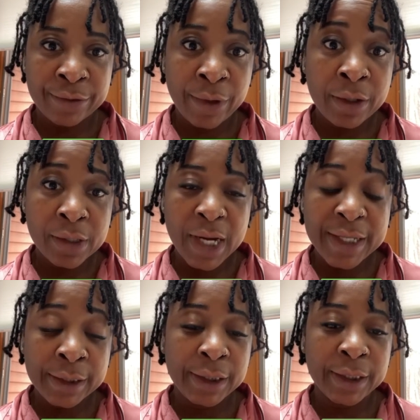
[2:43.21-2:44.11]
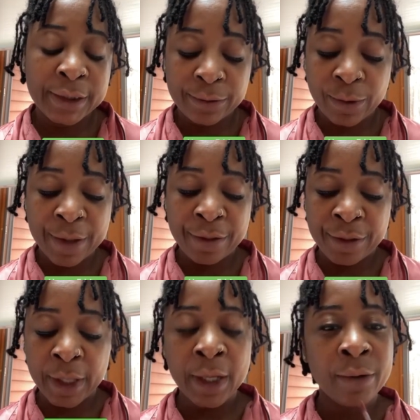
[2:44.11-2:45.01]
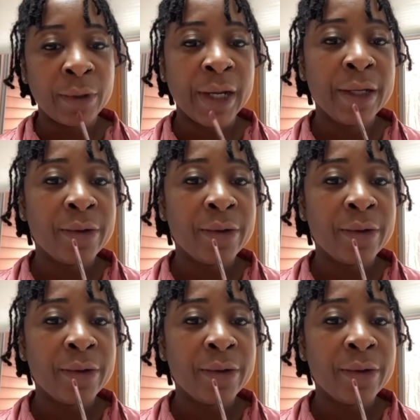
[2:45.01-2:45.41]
Recognizing is the one thing, right?